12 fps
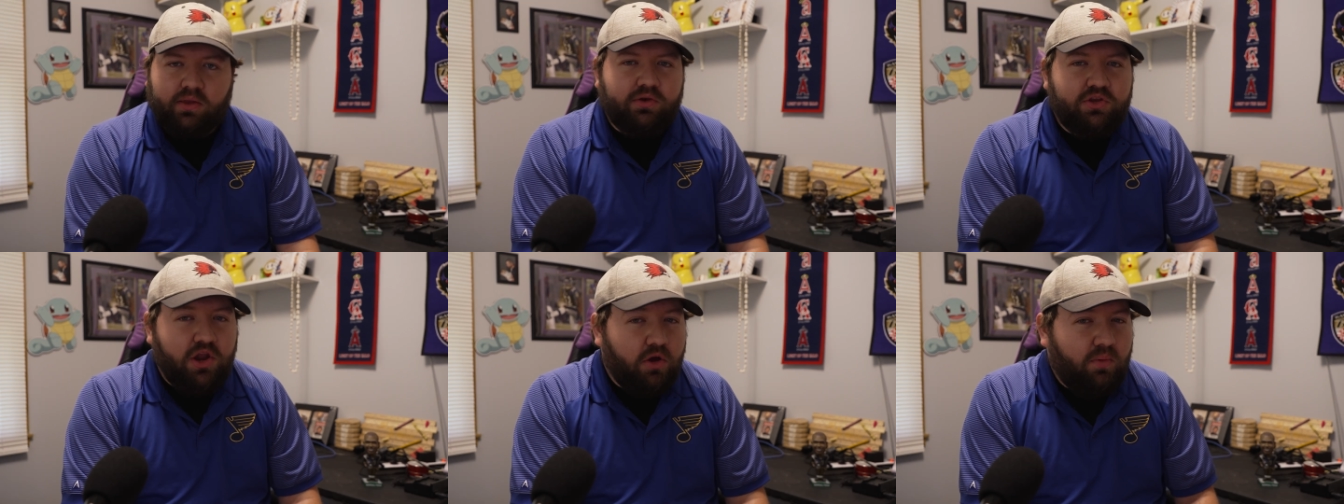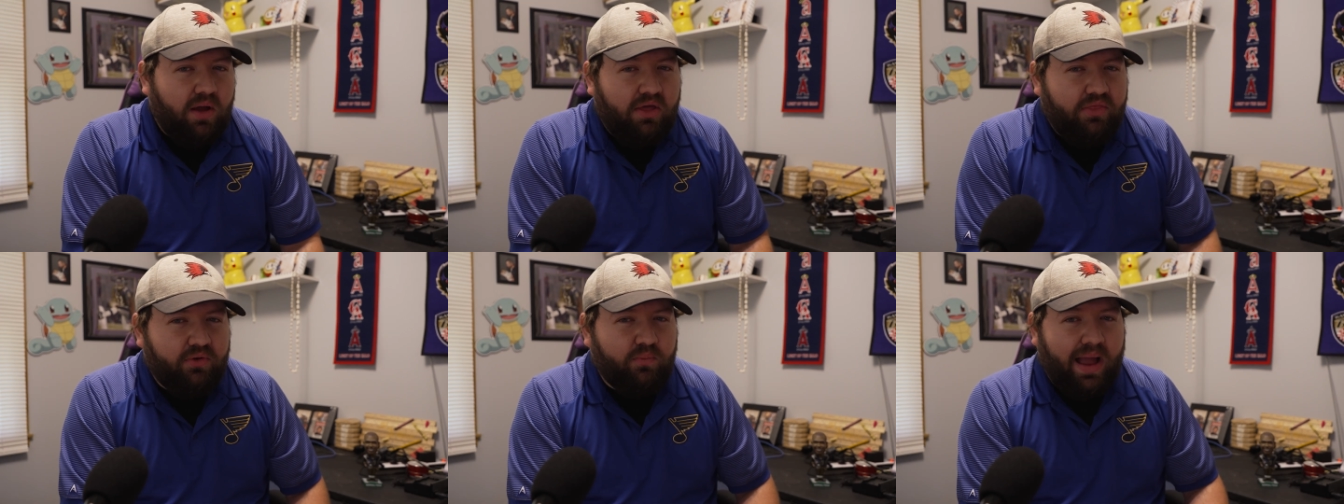No
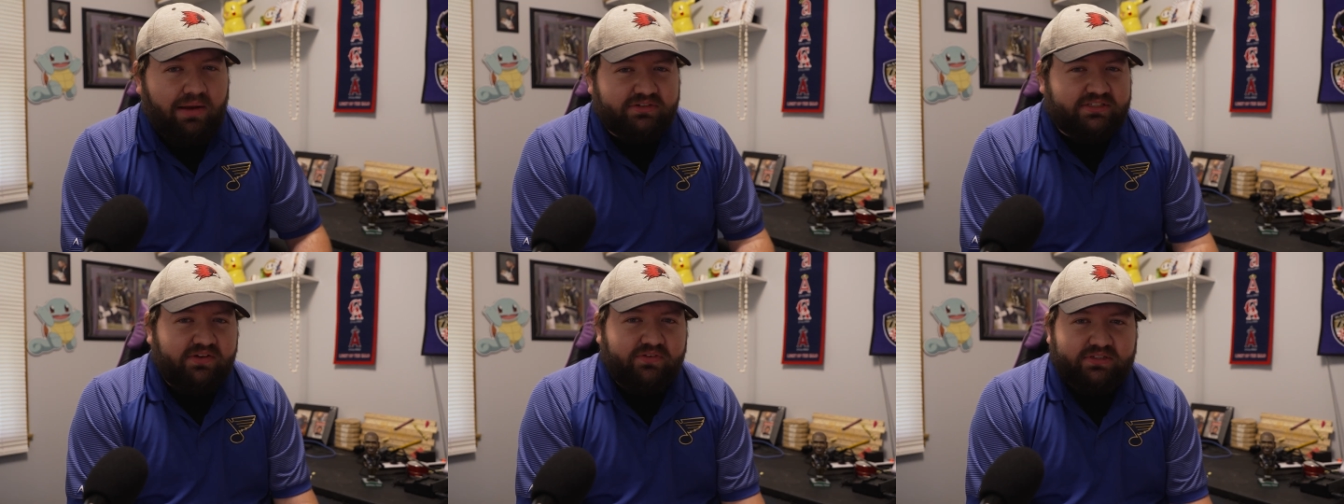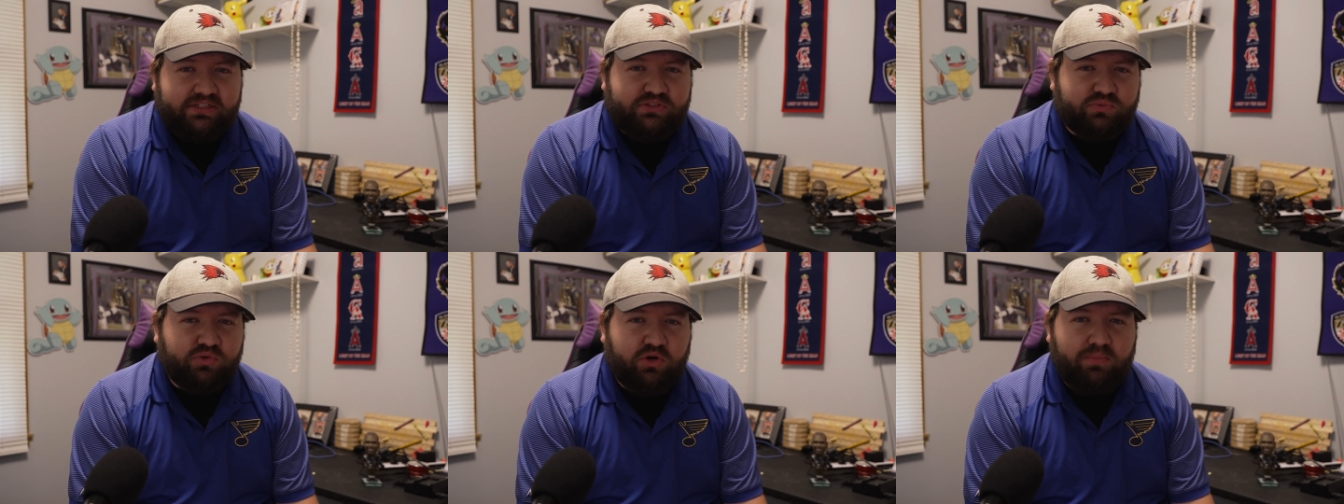other wide receivers in
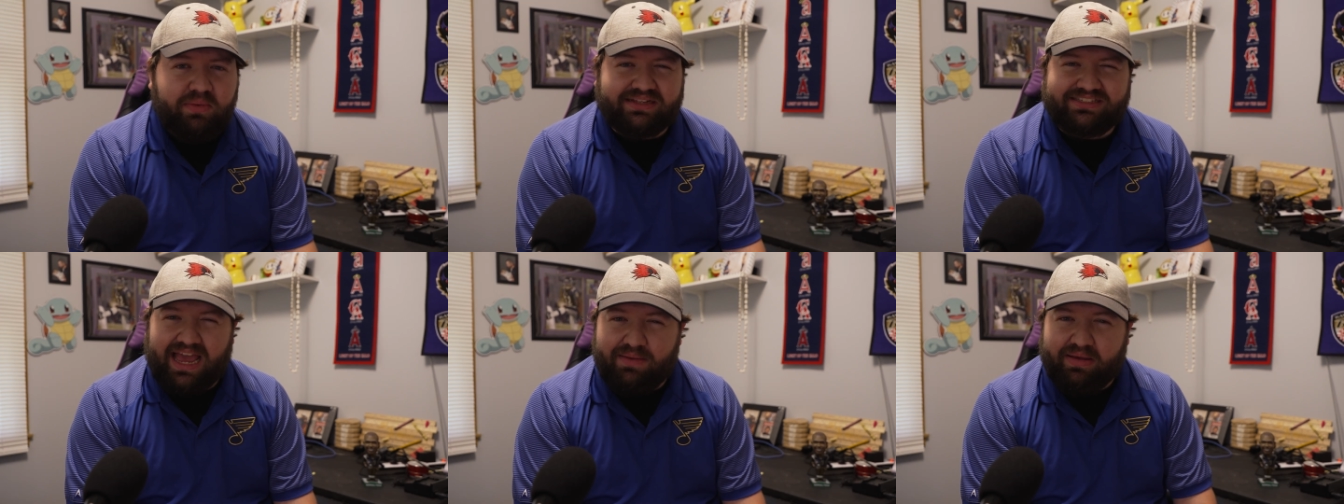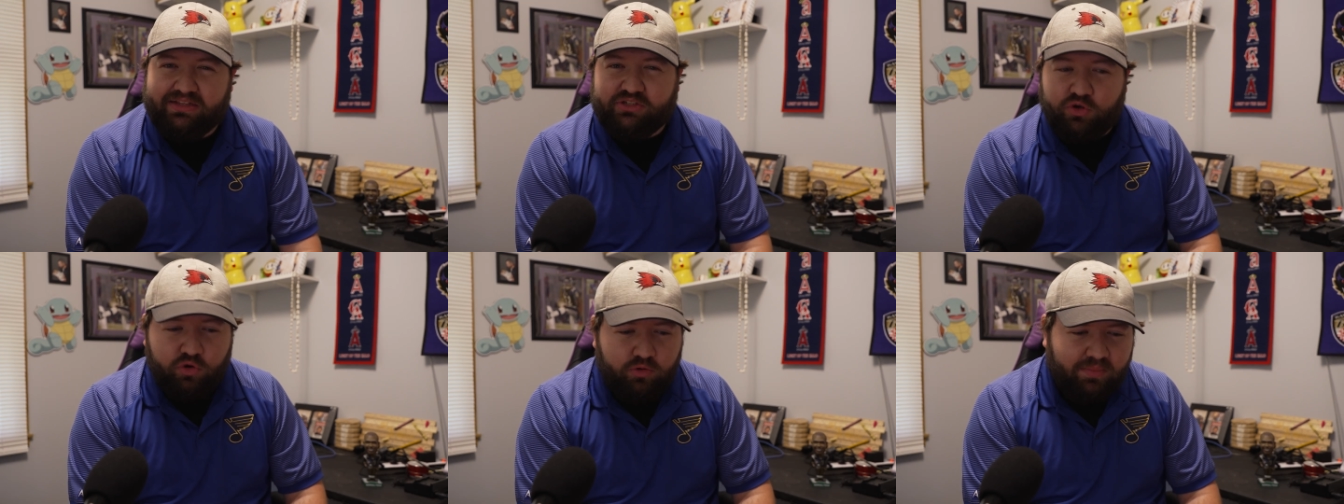this room excite me
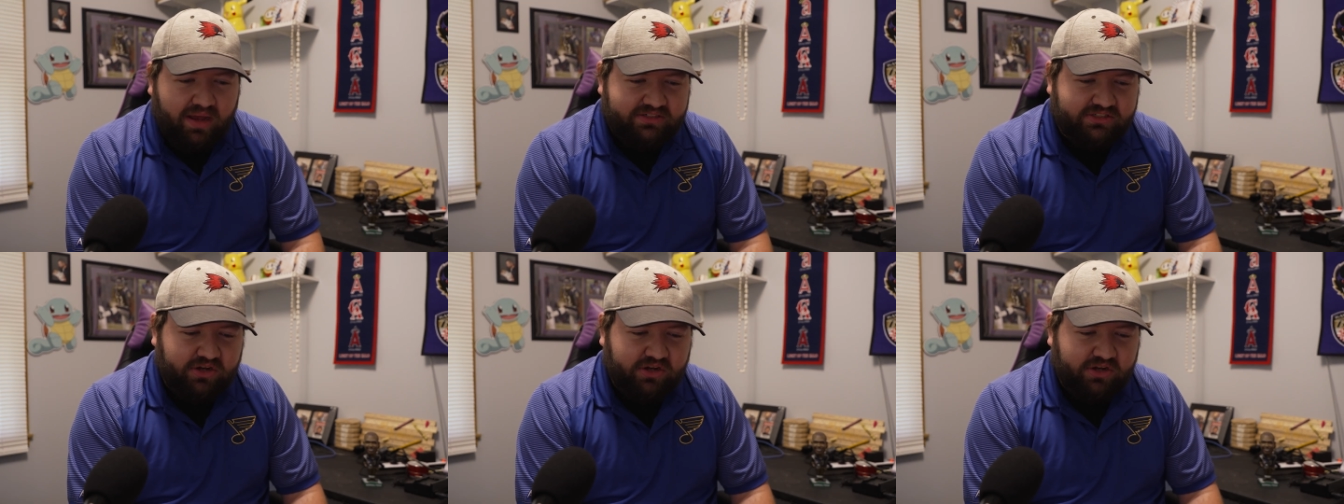too much.